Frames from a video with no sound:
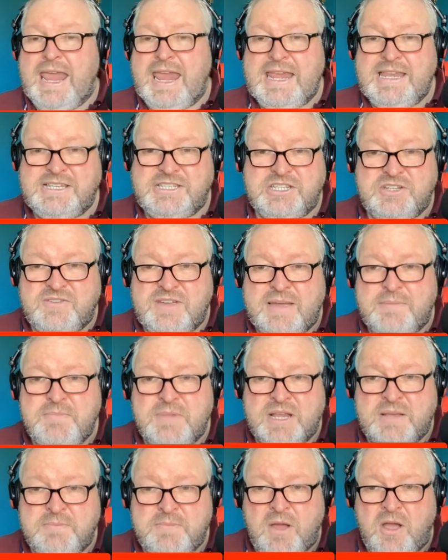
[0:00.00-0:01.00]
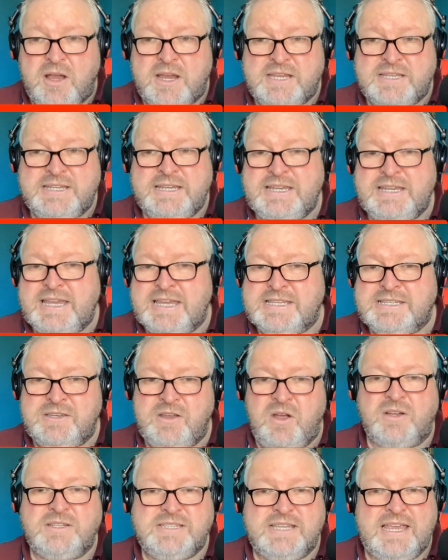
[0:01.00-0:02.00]
Instagram marketing is
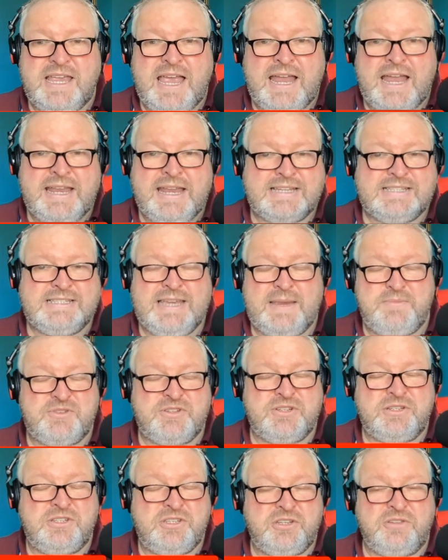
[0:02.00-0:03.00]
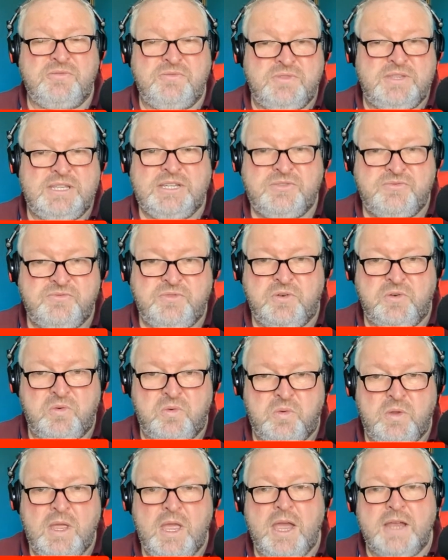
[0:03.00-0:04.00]
not an exception to this
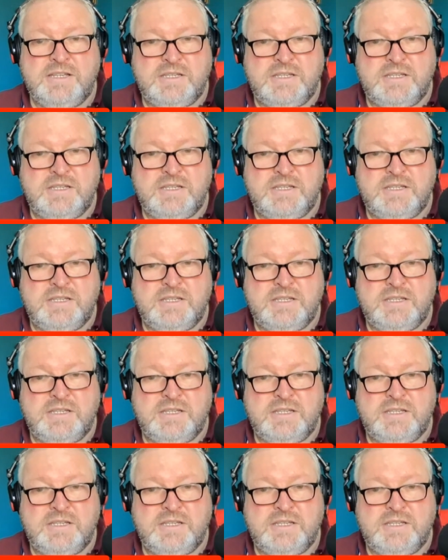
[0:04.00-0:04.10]
rule.